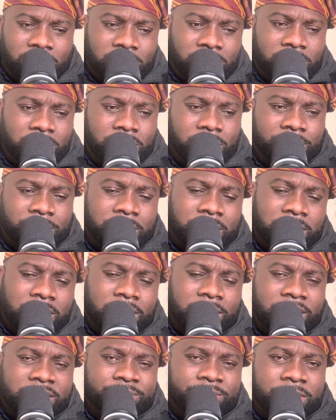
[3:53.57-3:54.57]
Declan
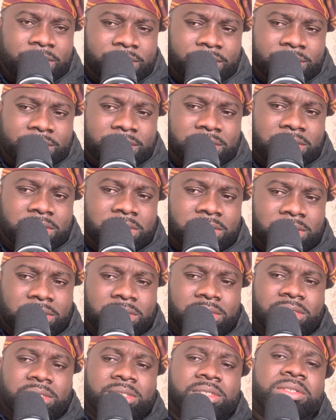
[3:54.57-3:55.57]
Rice playing in
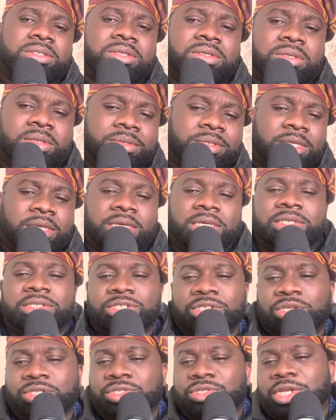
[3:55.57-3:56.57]
6. So yeah, I think he's
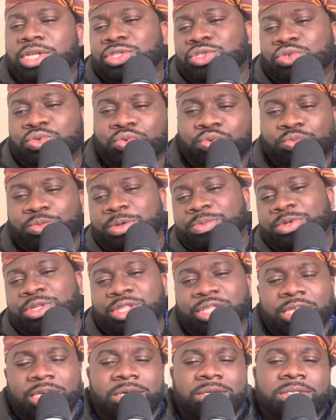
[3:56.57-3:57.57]
just trying to maybe
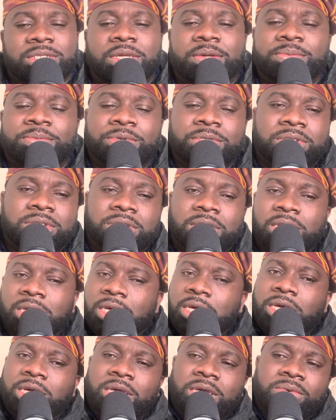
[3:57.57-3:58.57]
gel them. But
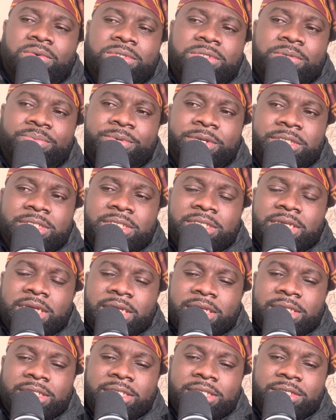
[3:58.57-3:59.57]
it was surprising that
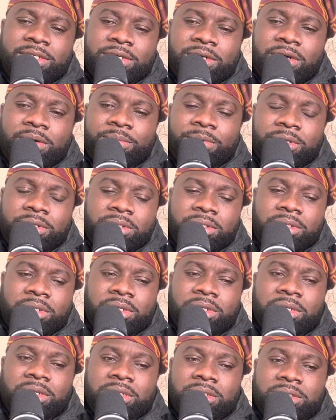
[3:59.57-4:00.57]
he didn't come on,
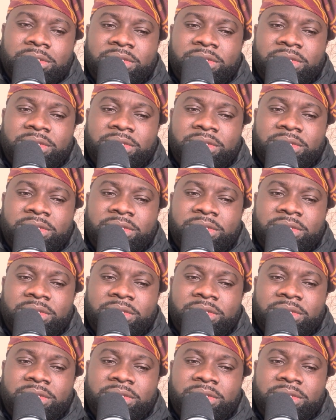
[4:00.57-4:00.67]
at least